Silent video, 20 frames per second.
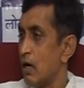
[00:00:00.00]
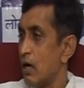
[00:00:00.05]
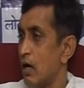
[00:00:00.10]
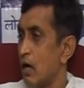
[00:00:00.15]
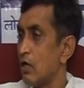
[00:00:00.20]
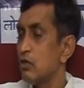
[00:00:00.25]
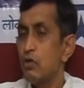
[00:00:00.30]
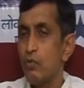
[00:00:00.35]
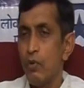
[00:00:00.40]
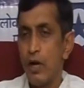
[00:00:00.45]

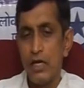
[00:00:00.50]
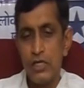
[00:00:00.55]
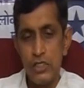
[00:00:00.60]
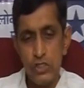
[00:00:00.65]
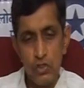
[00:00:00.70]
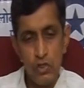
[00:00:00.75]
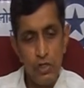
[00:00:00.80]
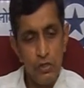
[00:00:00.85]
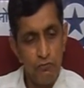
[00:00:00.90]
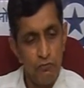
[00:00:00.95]
Otherwise,
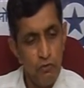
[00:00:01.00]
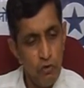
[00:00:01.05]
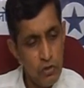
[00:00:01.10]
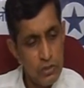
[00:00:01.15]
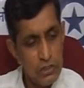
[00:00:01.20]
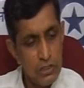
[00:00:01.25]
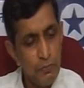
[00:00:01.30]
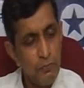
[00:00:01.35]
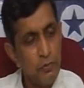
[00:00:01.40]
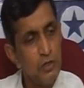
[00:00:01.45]
you will force
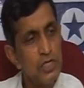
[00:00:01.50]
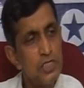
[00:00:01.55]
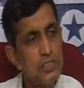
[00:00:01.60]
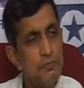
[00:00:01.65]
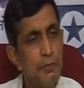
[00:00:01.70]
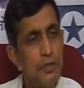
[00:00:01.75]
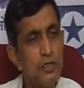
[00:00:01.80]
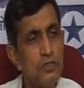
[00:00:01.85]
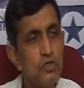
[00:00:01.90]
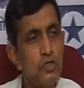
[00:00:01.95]
the
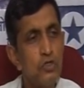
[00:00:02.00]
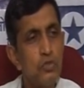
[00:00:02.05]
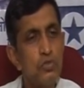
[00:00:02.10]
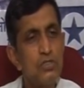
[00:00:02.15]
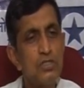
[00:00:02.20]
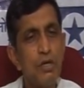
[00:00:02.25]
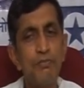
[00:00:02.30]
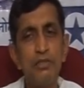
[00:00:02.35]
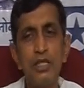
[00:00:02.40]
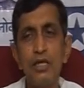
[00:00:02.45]
policemen to do
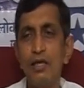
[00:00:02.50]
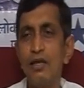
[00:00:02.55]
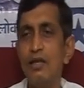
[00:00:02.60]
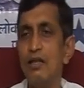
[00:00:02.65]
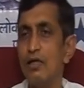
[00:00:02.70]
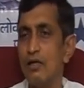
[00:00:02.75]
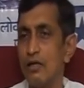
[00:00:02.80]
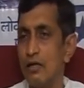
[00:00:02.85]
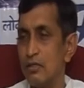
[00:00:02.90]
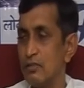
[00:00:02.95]
something
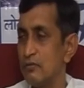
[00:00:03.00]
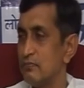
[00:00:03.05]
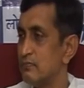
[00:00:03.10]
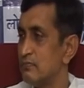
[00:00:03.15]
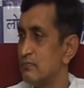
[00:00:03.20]
illegal.